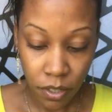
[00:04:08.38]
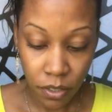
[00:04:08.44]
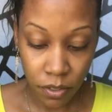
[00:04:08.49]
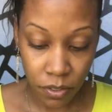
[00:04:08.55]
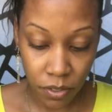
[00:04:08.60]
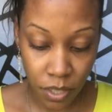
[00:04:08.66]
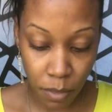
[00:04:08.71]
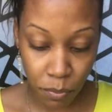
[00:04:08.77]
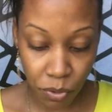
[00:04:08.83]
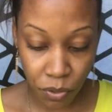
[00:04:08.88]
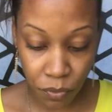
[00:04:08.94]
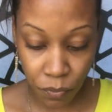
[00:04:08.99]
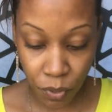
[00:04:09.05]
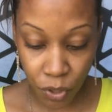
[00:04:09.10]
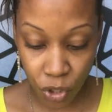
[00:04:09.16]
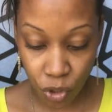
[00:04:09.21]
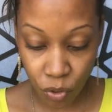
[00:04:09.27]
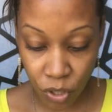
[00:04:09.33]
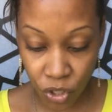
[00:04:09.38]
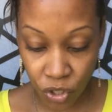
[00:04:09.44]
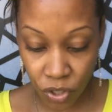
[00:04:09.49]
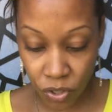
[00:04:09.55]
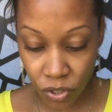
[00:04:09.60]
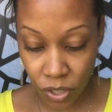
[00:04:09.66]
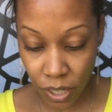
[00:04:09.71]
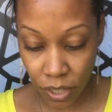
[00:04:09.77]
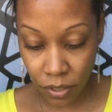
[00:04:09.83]
Deception,
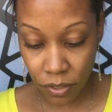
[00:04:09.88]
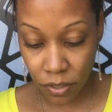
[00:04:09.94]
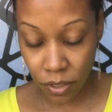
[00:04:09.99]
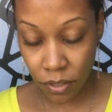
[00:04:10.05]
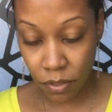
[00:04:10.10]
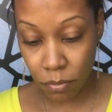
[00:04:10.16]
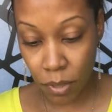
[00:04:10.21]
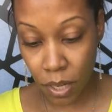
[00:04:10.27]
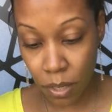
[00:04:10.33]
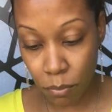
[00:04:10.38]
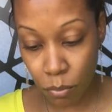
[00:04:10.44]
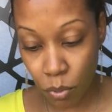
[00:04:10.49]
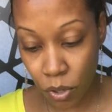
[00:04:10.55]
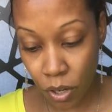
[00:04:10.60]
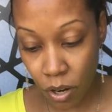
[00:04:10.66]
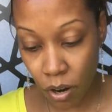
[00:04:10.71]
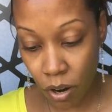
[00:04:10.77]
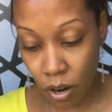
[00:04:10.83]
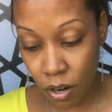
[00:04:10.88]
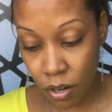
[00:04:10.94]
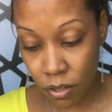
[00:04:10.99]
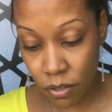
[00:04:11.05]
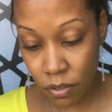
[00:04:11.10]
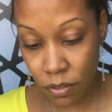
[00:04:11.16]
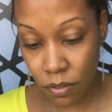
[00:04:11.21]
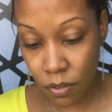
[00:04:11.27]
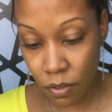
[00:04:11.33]
frustration, jealousy, and some kind of broken heart.
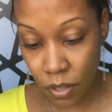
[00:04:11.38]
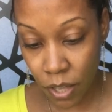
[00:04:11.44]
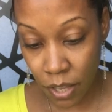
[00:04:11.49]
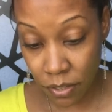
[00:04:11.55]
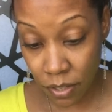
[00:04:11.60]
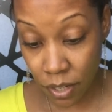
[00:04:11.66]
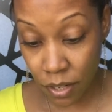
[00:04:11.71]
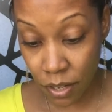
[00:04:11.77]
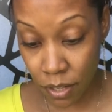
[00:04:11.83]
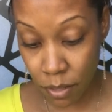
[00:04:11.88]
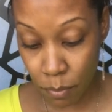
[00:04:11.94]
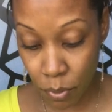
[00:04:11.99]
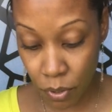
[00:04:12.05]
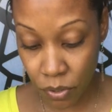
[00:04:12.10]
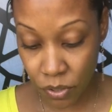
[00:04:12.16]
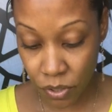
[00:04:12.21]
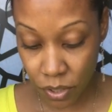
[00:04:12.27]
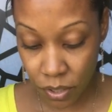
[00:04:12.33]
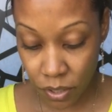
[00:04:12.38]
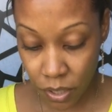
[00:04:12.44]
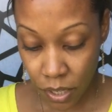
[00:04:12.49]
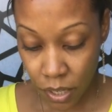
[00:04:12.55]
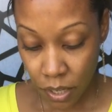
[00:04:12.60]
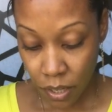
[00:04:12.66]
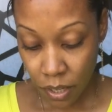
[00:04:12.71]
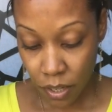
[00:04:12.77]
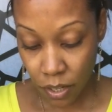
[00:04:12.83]
So that's how the other person,
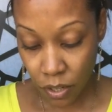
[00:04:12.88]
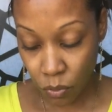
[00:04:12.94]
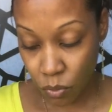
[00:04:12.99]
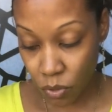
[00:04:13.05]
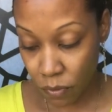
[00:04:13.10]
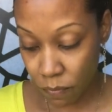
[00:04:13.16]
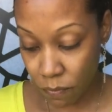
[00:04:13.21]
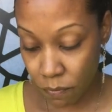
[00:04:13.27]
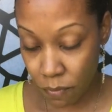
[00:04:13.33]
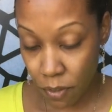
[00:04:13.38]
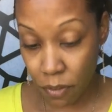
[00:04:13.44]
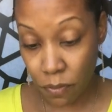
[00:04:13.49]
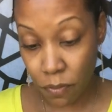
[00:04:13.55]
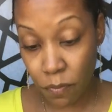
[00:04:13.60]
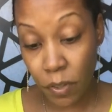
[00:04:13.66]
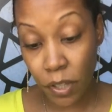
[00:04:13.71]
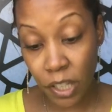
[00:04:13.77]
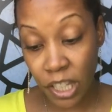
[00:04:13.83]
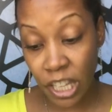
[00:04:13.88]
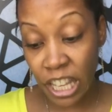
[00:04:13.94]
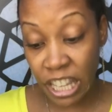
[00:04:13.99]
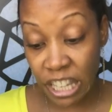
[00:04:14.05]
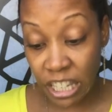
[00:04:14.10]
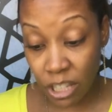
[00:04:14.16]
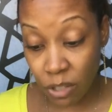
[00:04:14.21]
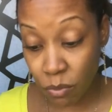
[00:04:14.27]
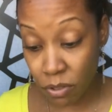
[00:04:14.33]
that's what's feeling
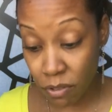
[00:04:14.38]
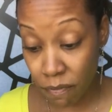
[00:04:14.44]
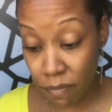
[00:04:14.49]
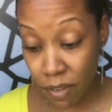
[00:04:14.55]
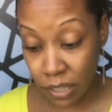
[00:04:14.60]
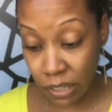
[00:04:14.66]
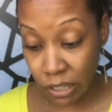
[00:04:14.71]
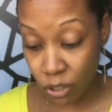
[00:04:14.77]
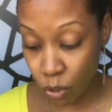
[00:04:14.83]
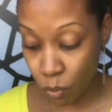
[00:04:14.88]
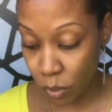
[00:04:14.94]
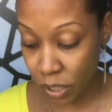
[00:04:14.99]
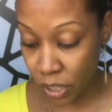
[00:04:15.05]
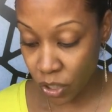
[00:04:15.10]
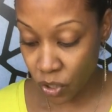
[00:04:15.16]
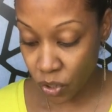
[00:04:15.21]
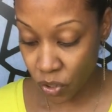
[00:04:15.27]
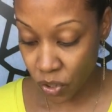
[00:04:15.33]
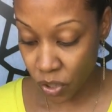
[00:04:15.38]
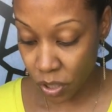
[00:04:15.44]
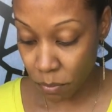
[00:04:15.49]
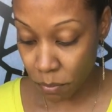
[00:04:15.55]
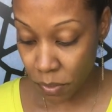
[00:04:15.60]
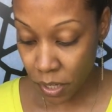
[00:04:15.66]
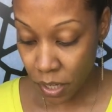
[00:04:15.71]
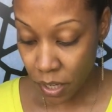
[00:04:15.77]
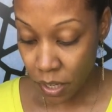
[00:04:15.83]
in, that's what's affecting your
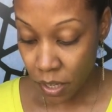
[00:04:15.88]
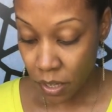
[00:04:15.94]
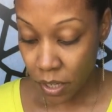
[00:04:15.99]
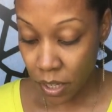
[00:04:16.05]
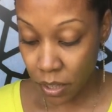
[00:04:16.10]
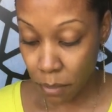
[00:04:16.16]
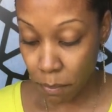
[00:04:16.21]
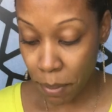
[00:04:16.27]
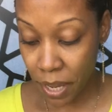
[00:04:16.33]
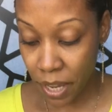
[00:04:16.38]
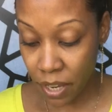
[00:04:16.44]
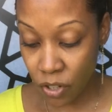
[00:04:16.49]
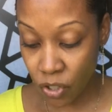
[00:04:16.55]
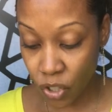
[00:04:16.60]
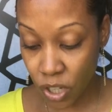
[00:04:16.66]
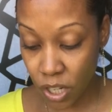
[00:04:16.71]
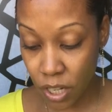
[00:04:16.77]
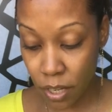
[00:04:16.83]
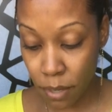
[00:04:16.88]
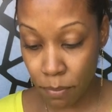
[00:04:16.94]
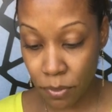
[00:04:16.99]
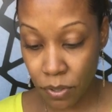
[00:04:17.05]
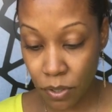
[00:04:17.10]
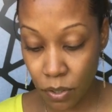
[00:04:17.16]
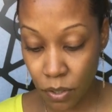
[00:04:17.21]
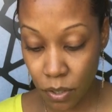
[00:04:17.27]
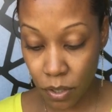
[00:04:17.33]
relationship. You got the Page of
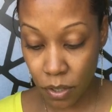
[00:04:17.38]
Cups.